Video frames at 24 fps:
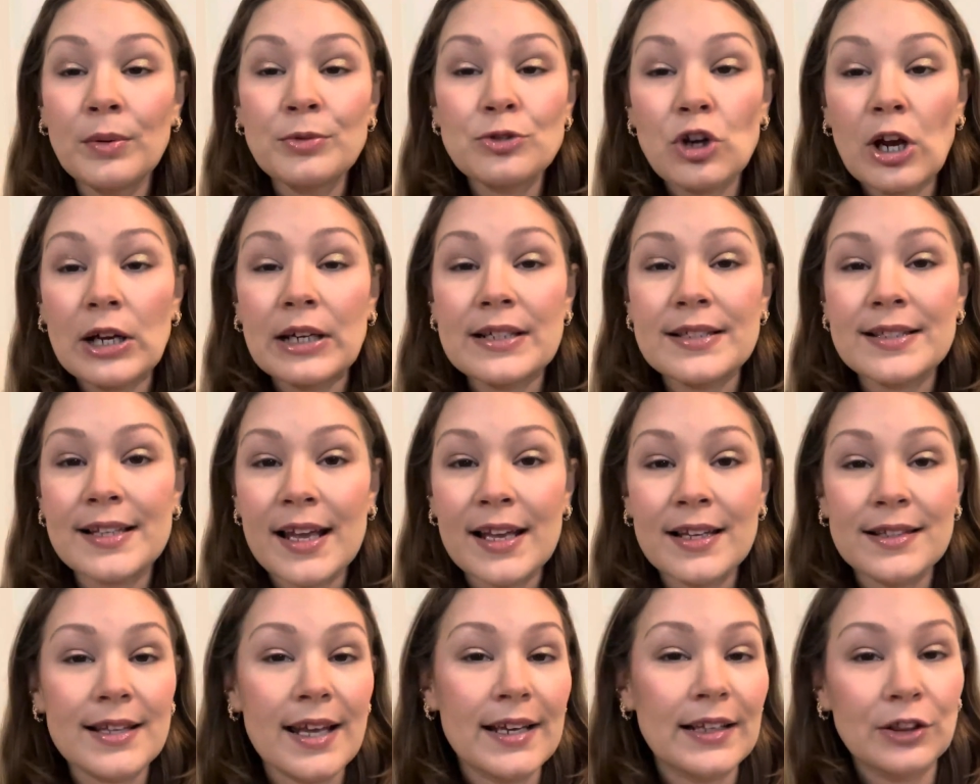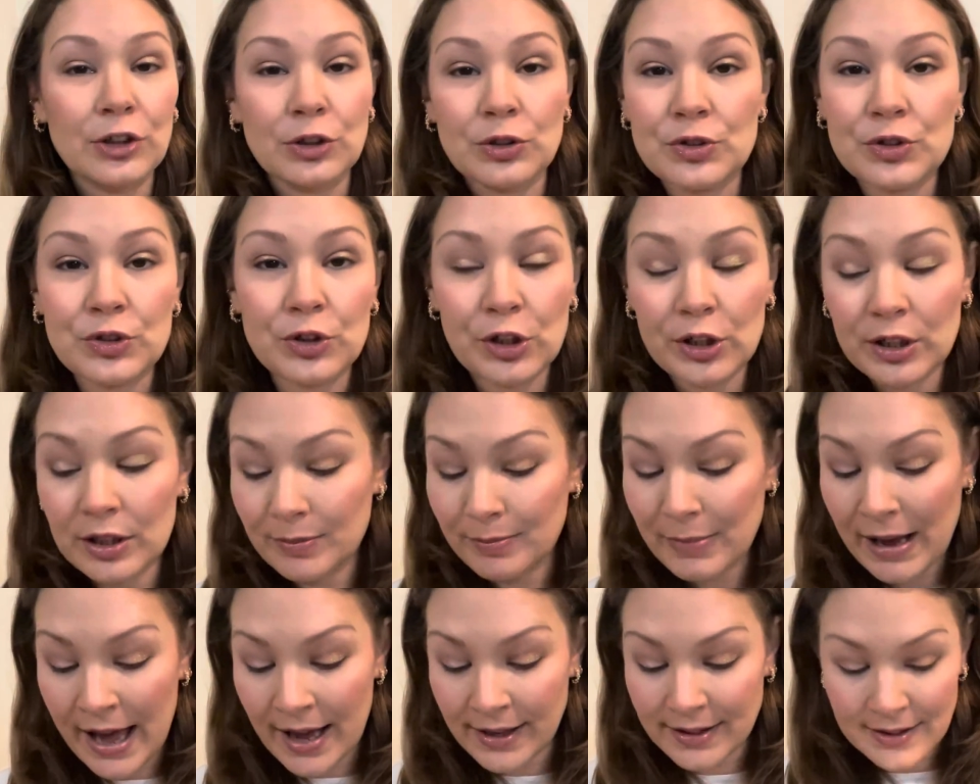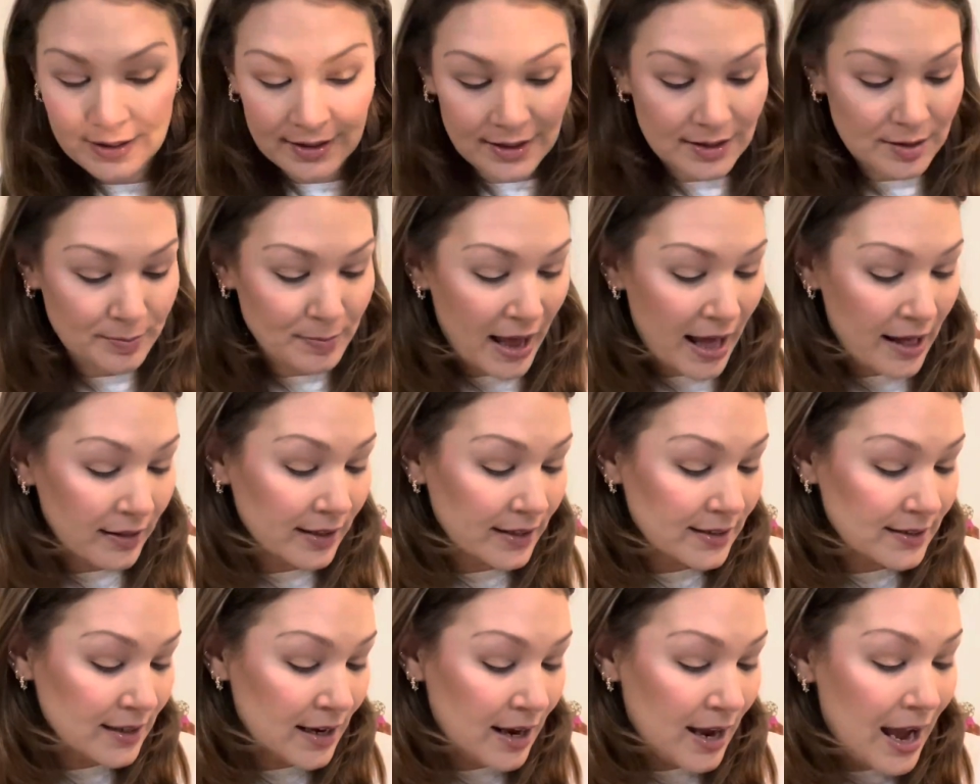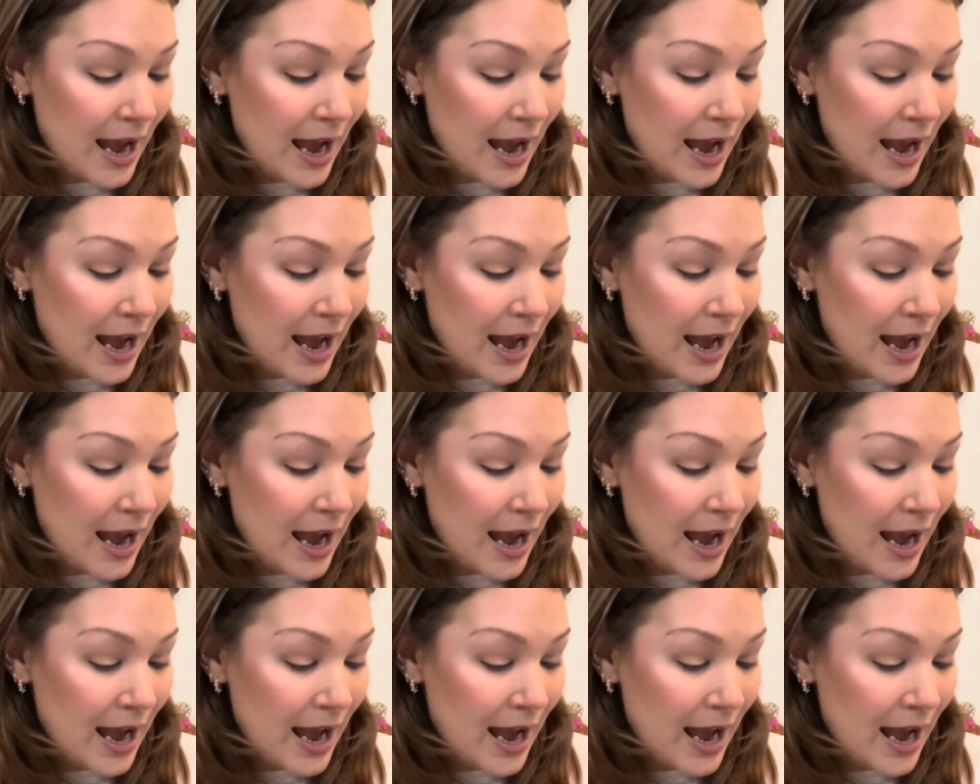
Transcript: I'm trying to say is, like, there's good and bad to this palette.